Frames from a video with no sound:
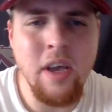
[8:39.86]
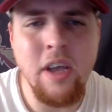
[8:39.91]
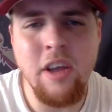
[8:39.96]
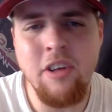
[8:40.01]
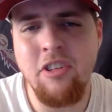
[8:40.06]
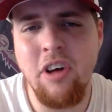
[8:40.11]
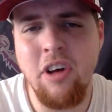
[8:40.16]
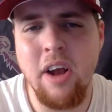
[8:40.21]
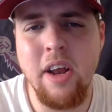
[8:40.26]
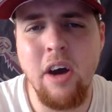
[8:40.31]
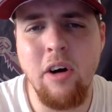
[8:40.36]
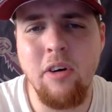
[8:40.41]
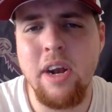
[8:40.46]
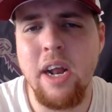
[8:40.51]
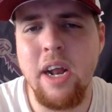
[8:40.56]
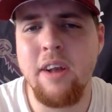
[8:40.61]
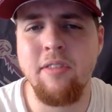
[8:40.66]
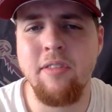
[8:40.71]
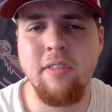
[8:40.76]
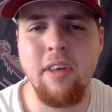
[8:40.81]
Keyshawn
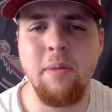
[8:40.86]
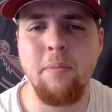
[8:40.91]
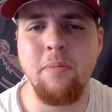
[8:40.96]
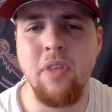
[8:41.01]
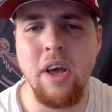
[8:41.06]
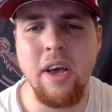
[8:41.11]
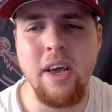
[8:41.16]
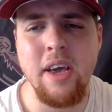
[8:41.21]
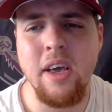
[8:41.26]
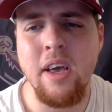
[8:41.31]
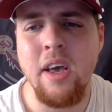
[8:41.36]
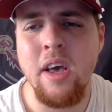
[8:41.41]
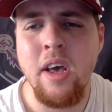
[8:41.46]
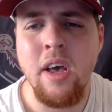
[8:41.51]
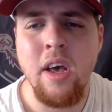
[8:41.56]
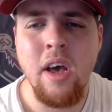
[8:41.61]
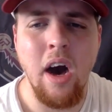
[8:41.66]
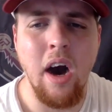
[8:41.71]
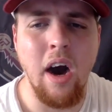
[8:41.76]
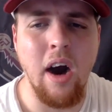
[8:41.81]
Helton had the same thing.
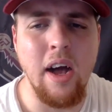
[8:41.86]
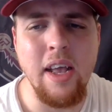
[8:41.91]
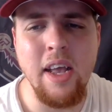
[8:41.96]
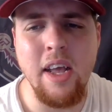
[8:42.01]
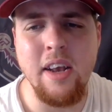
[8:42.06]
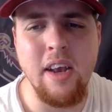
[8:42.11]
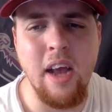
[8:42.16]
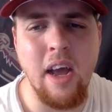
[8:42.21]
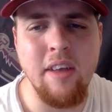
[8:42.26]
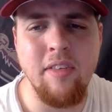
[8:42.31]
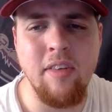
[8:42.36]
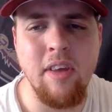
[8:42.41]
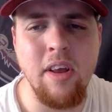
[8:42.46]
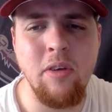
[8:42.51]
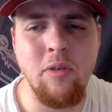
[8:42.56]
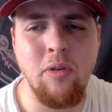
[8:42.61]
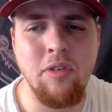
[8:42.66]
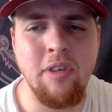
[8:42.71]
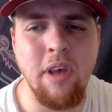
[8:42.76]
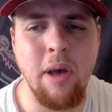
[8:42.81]
He had
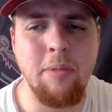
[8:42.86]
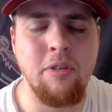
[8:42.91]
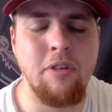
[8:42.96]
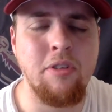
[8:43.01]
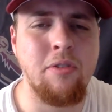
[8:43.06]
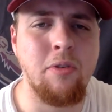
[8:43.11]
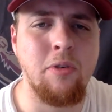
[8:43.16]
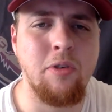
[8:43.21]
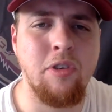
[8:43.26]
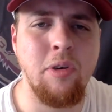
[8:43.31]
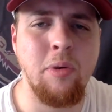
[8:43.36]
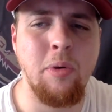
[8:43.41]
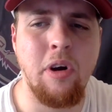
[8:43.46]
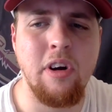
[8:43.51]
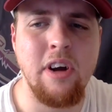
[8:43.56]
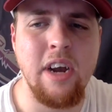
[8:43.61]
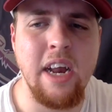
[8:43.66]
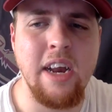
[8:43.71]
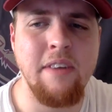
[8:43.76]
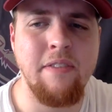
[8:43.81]
19 receptions for
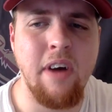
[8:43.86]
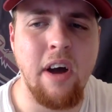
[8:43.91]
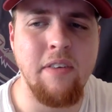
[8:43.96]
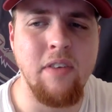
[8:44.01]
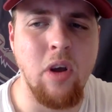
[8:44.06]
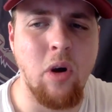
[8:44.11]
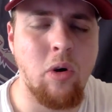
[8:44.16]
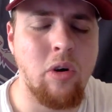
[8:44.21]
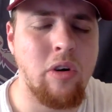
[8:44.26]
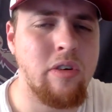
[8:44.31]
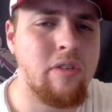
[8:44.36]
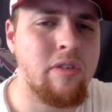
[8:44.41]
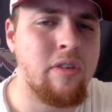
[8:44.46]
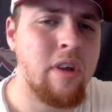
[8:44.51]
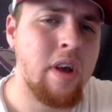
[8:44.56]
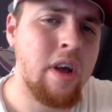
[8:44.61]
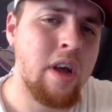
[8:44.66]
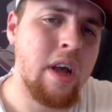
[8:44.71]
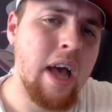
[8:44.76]
285 yards.